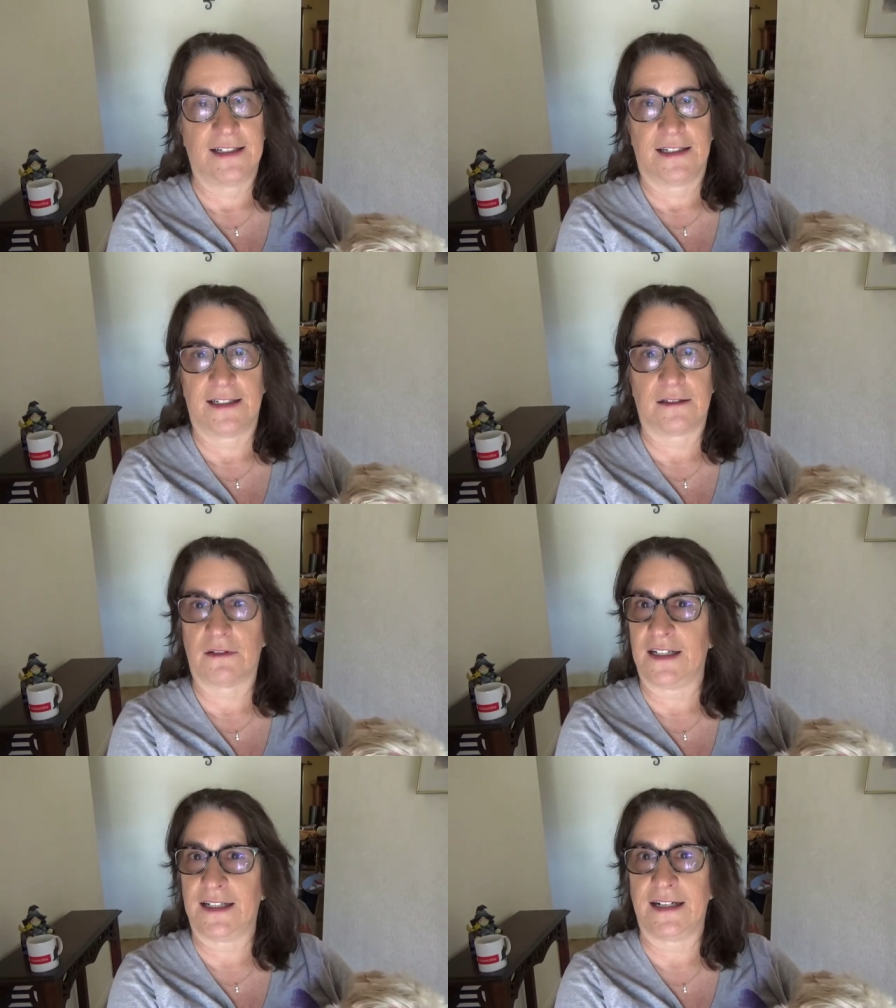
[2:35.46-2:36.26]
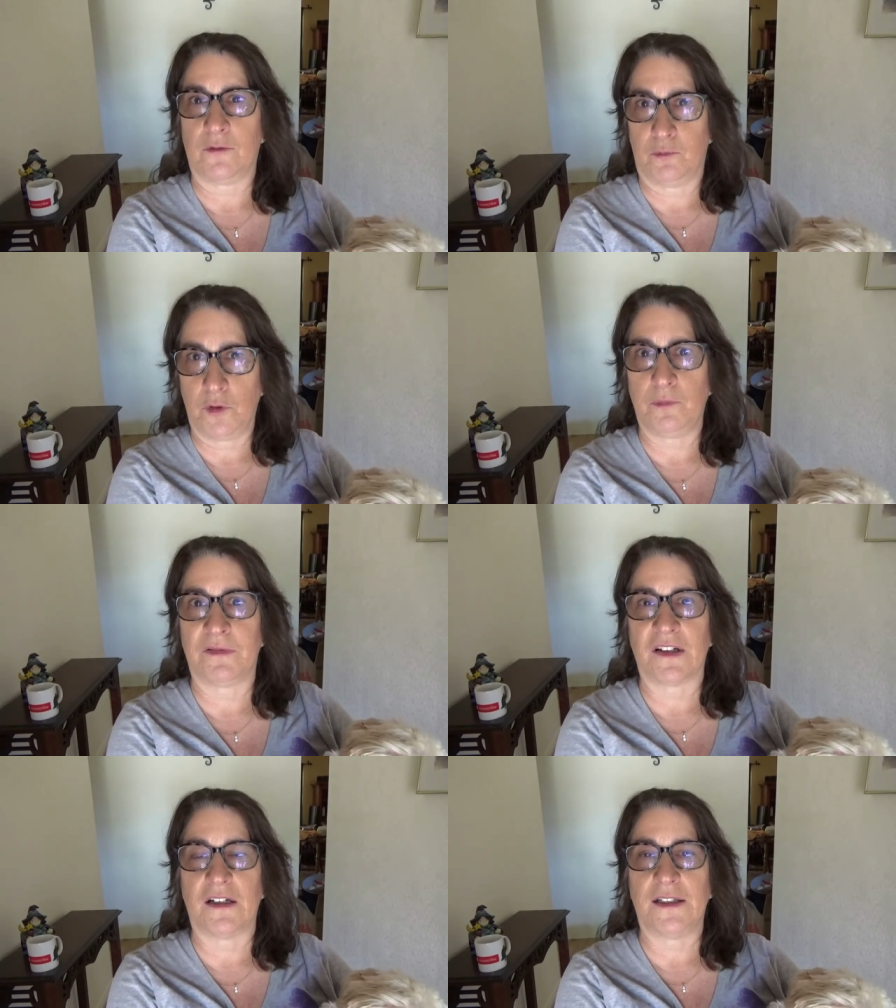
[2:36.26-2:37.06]
uh, right now,
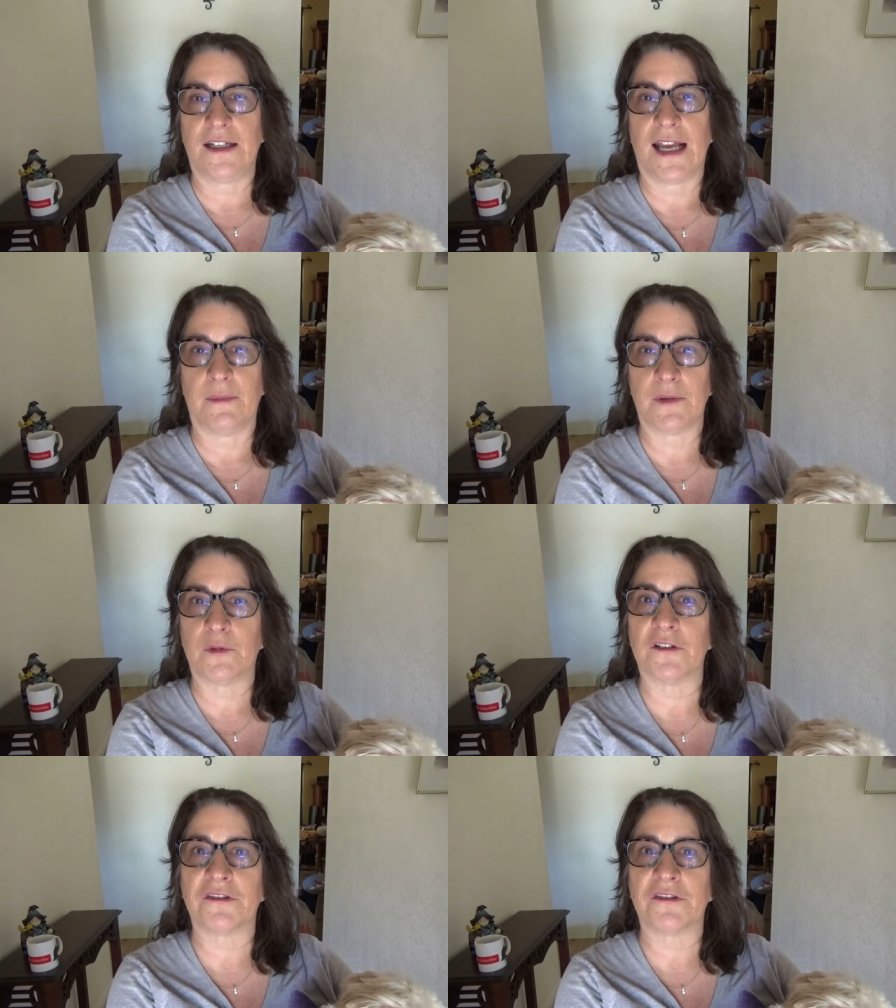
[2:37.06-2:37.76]
boop, uninhabitable.